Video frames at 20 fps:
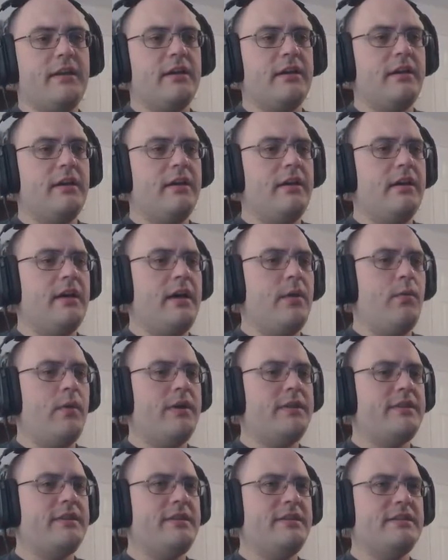I
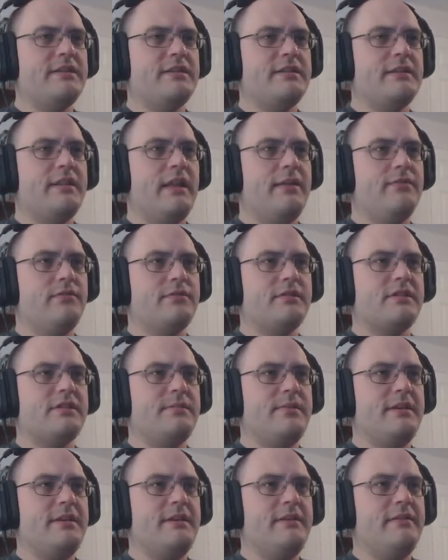want these levels to
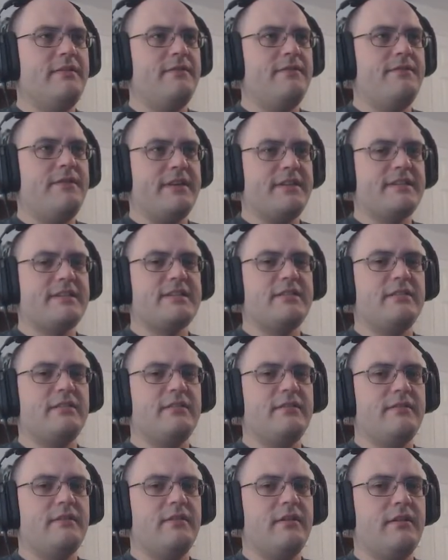be
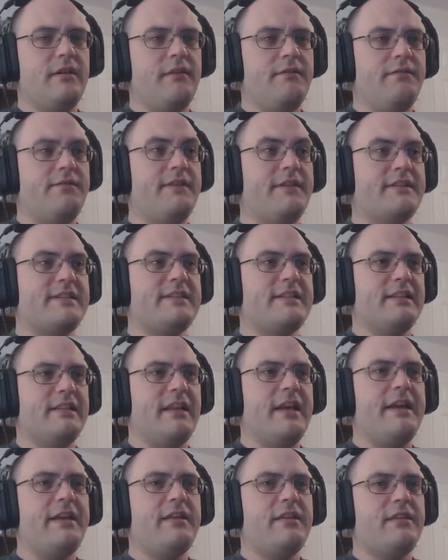of fixed
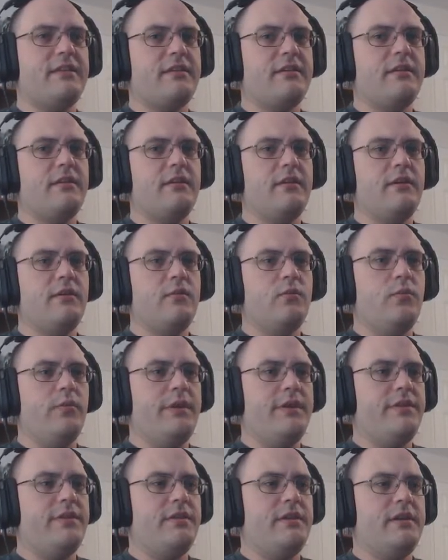length
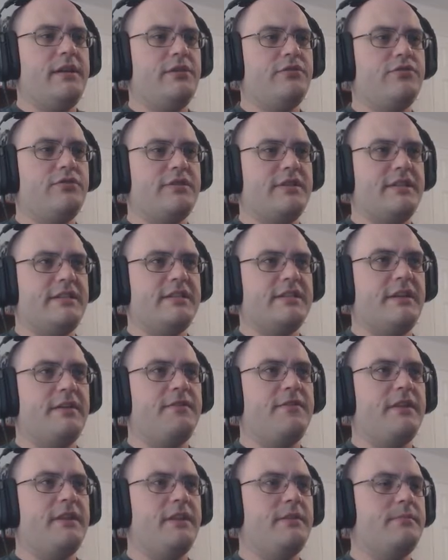with interesting
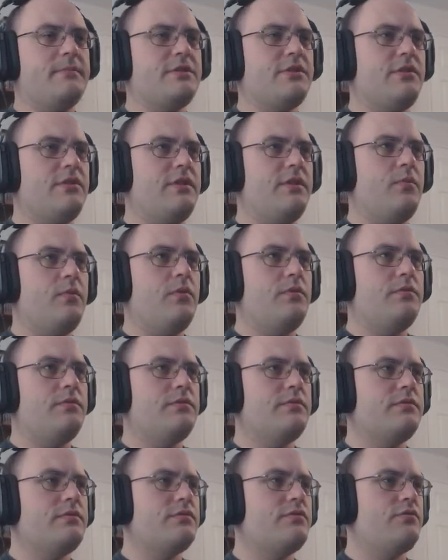stuff in them, so they won't
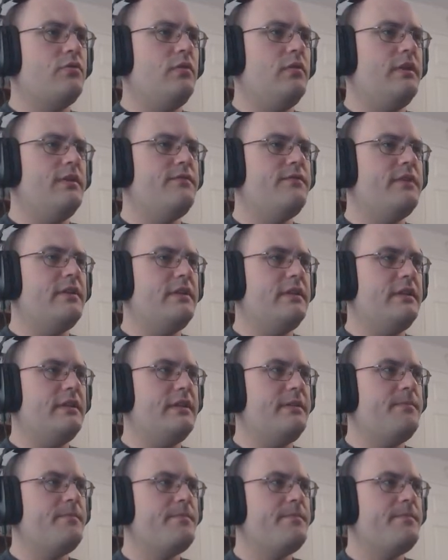scroll infinitely.